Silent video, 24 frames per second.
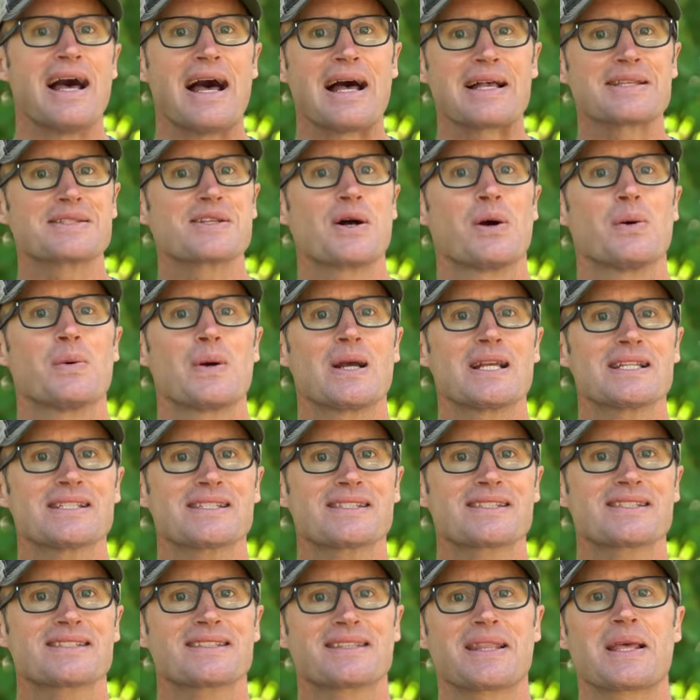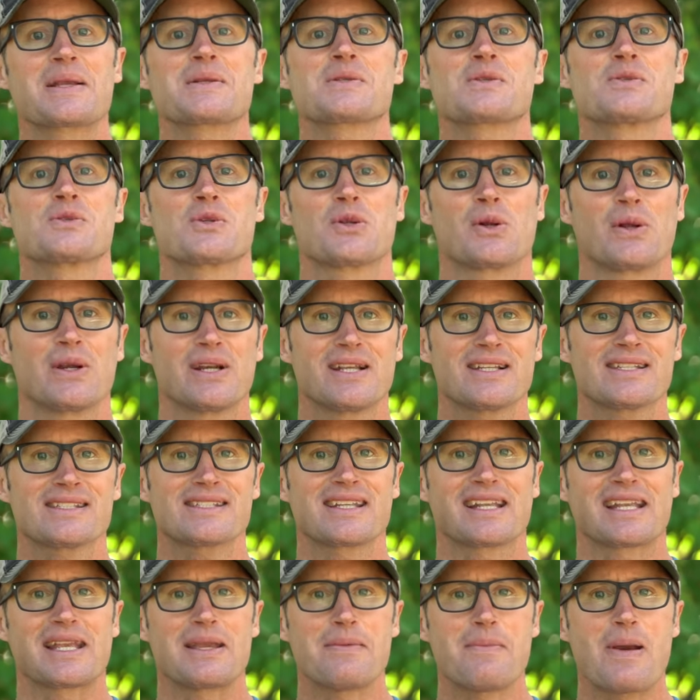as always, thanks for joining
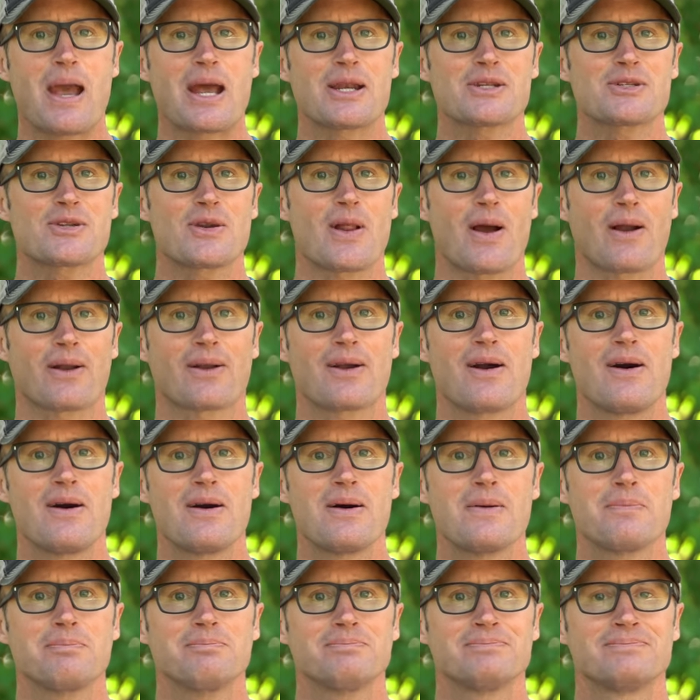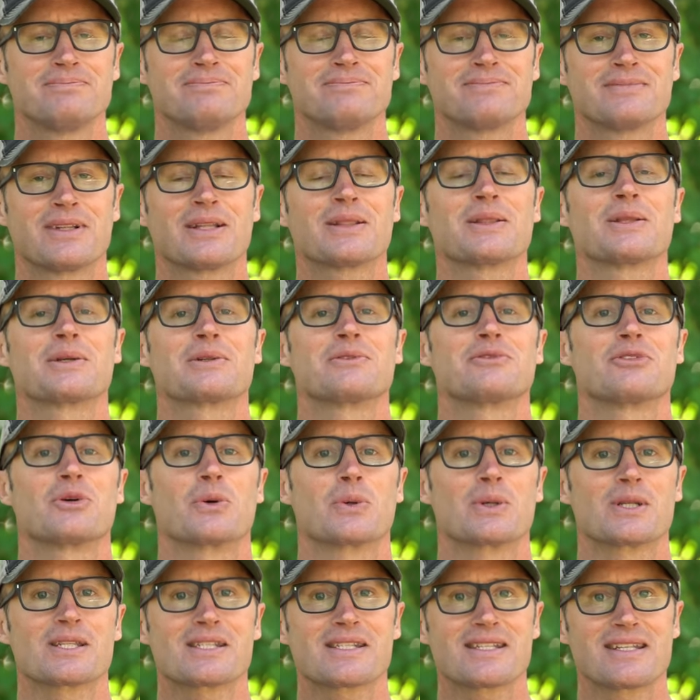us at kitbadger.com. Look
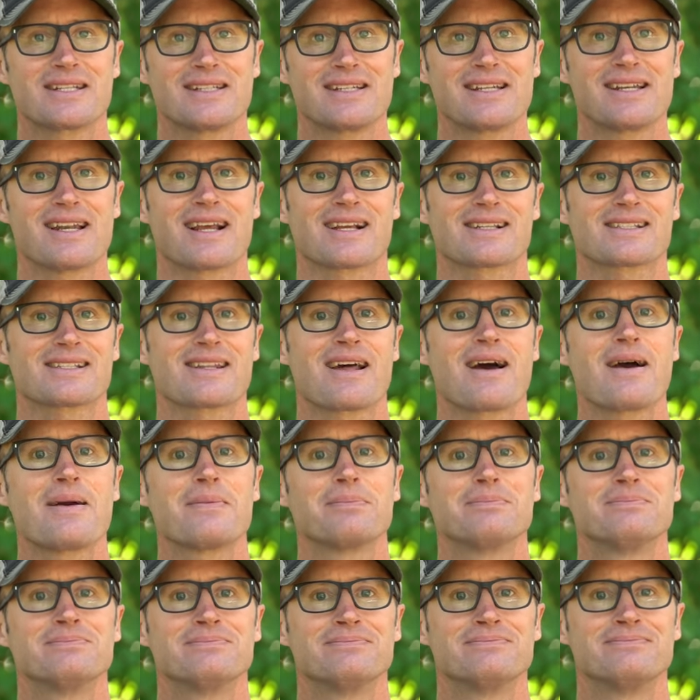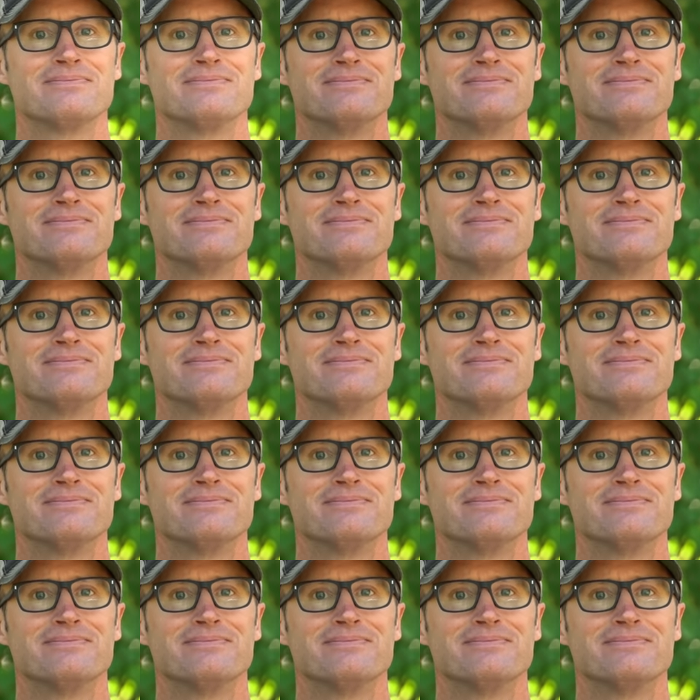forward to seeing you next time.